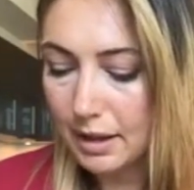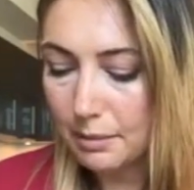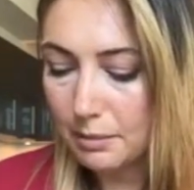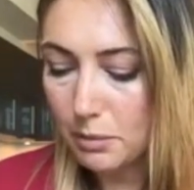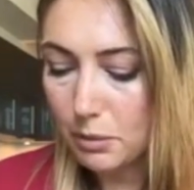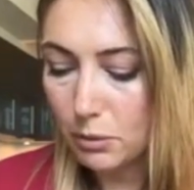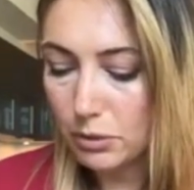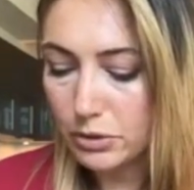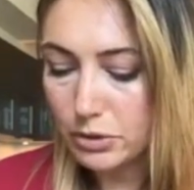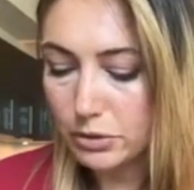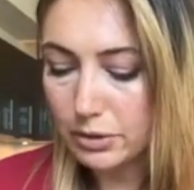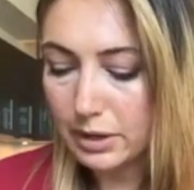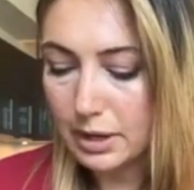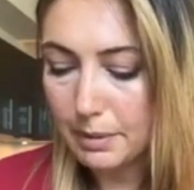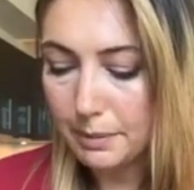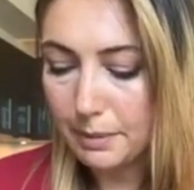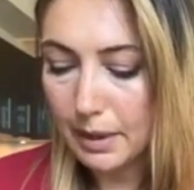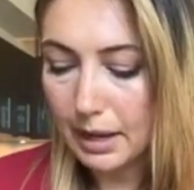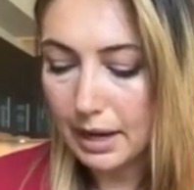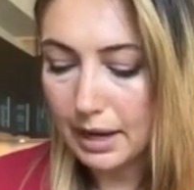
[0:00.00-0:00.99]
we're doing it
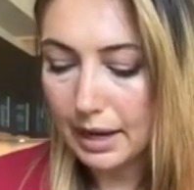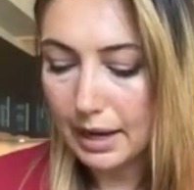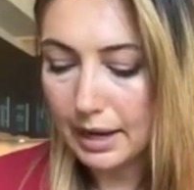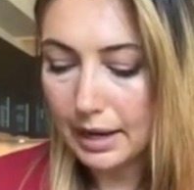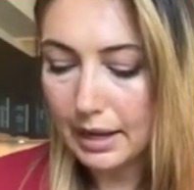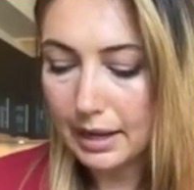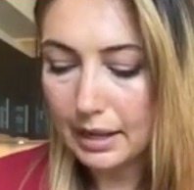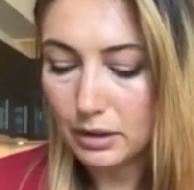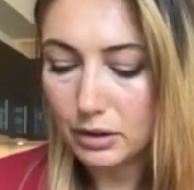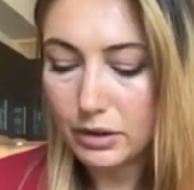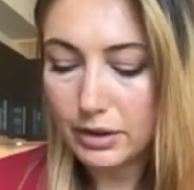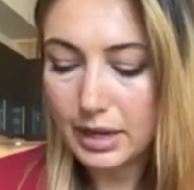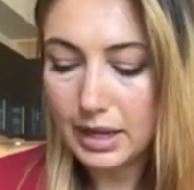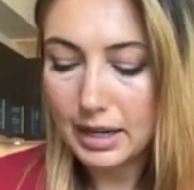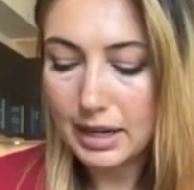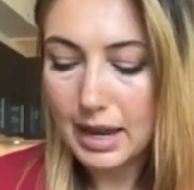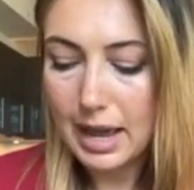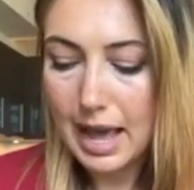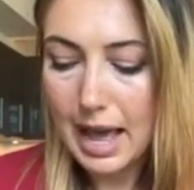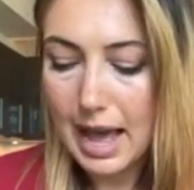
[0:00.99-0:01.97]
by looking
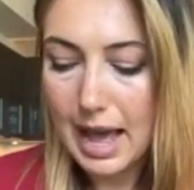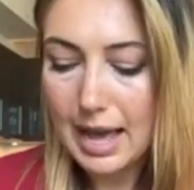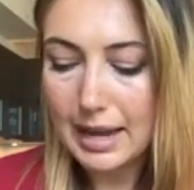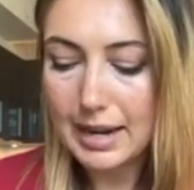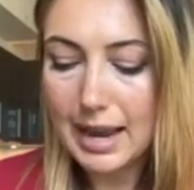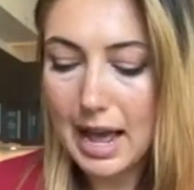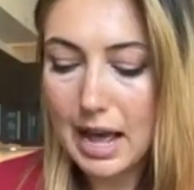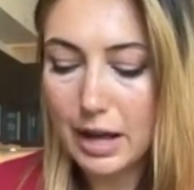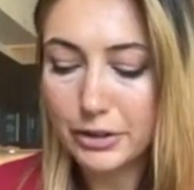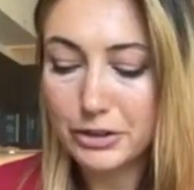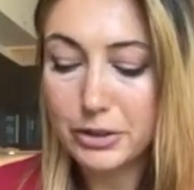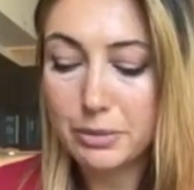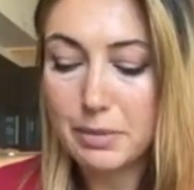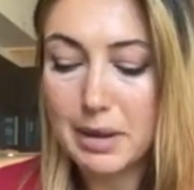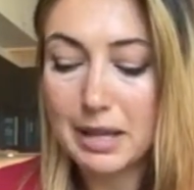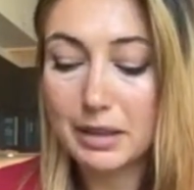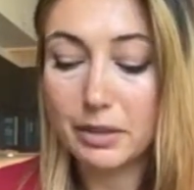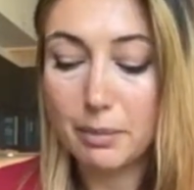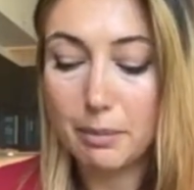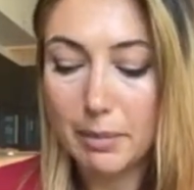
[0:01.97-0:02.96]
at how to
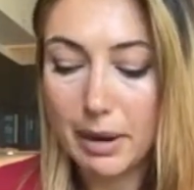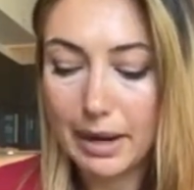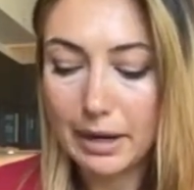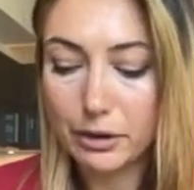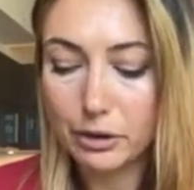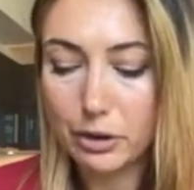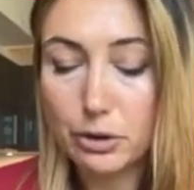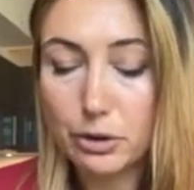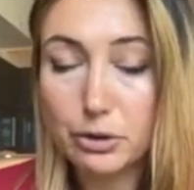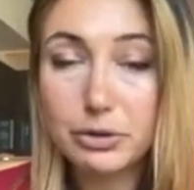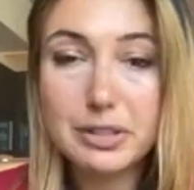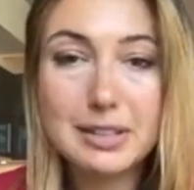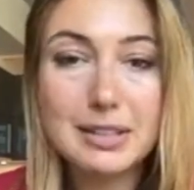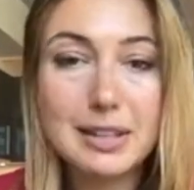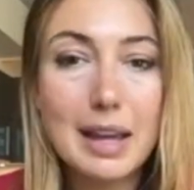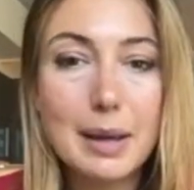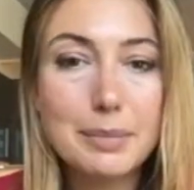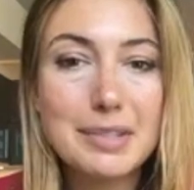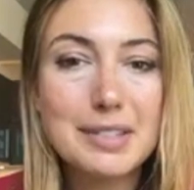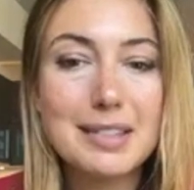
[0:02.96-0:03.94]
make the micro
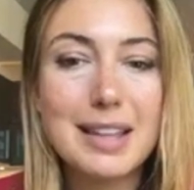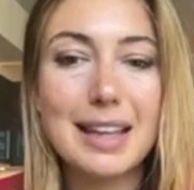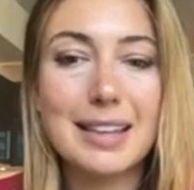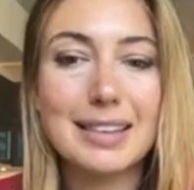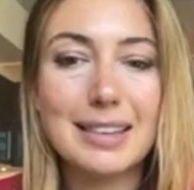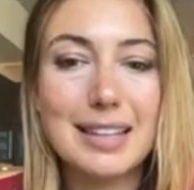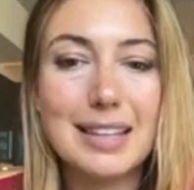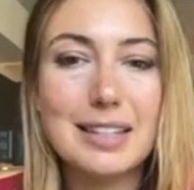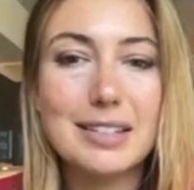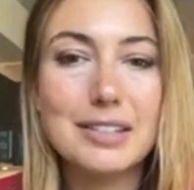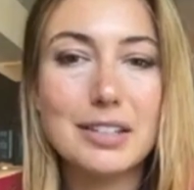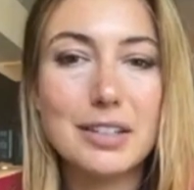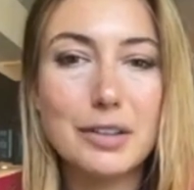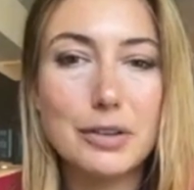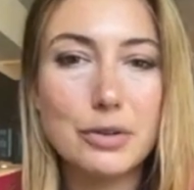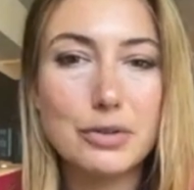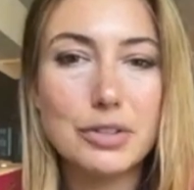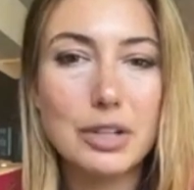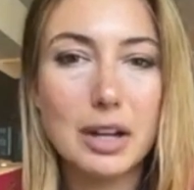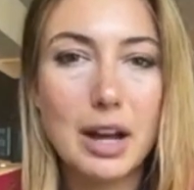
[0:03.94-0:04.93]
steps that lead to
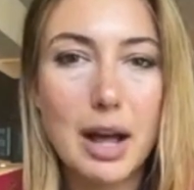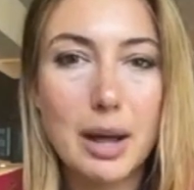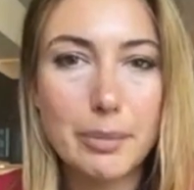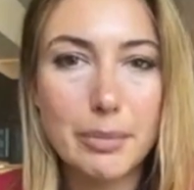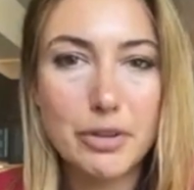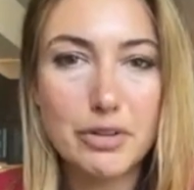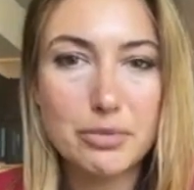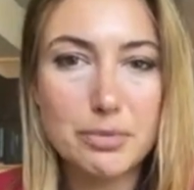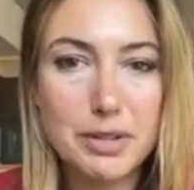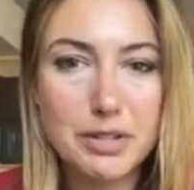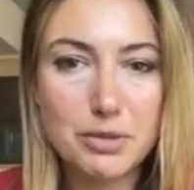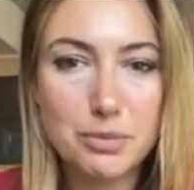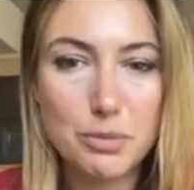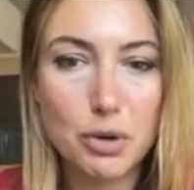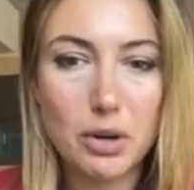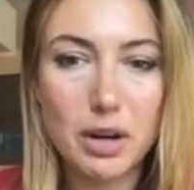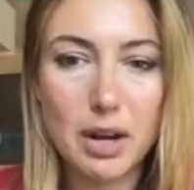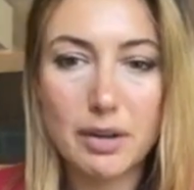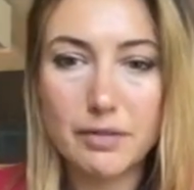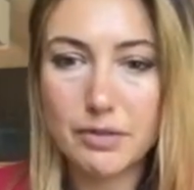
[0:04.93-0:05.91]
those accomplishments more
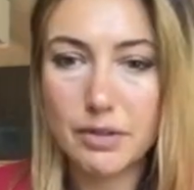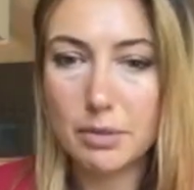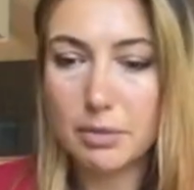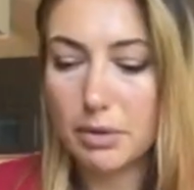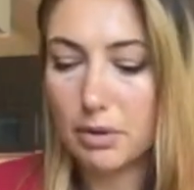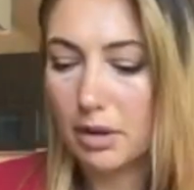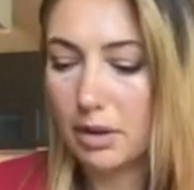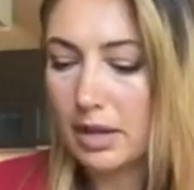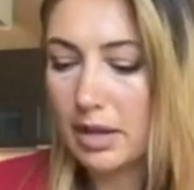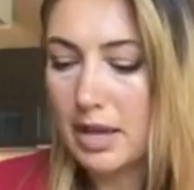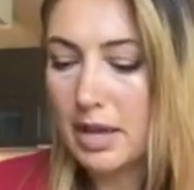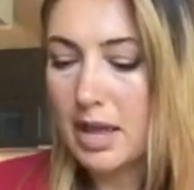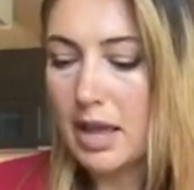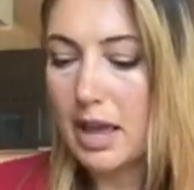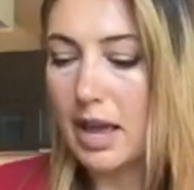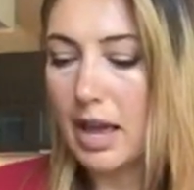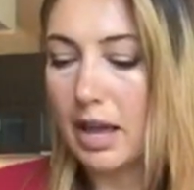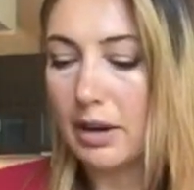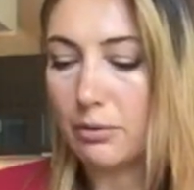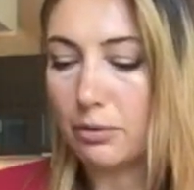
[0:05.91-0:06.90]
comfortable,
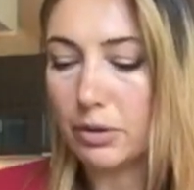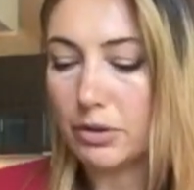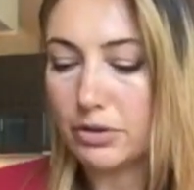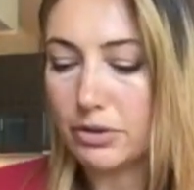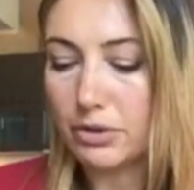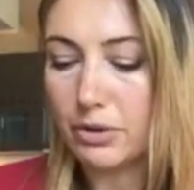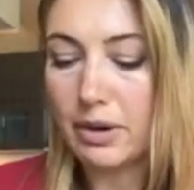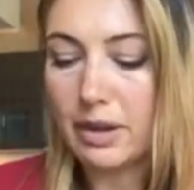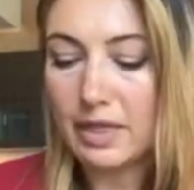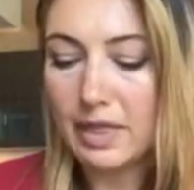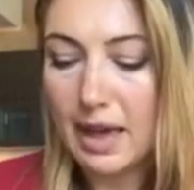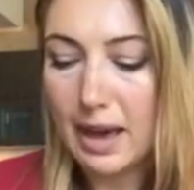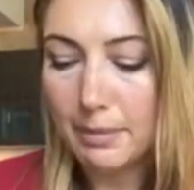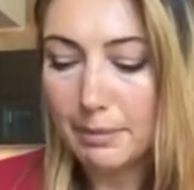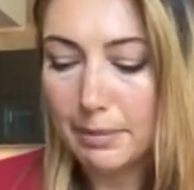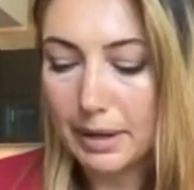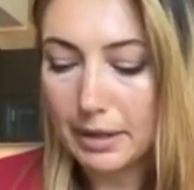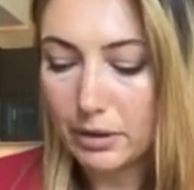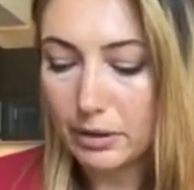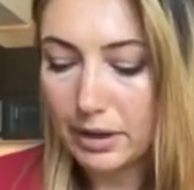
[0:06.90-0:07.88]
and we're doing that
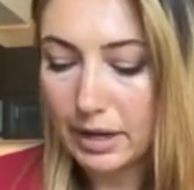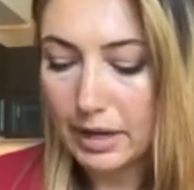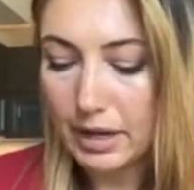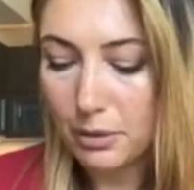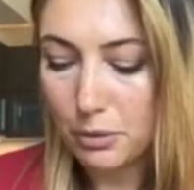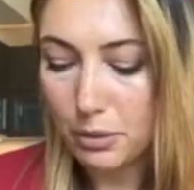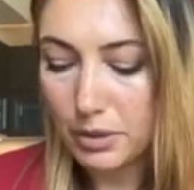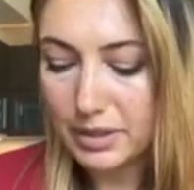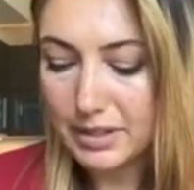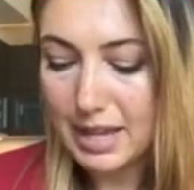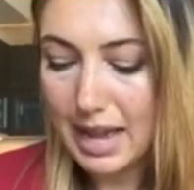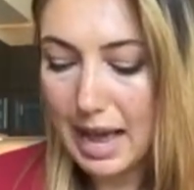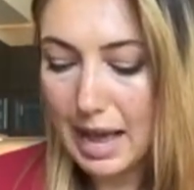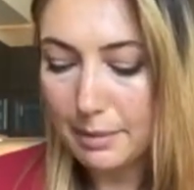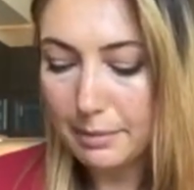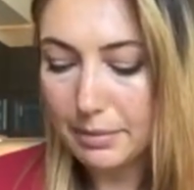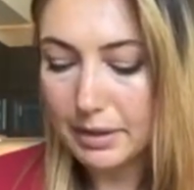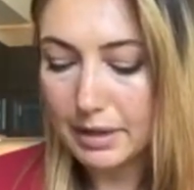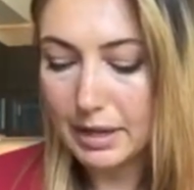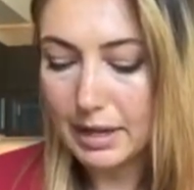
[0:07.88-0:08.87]
by looking at what's
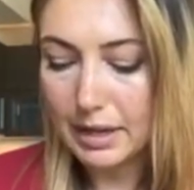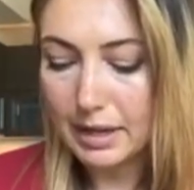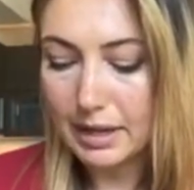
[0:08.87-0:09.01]
happening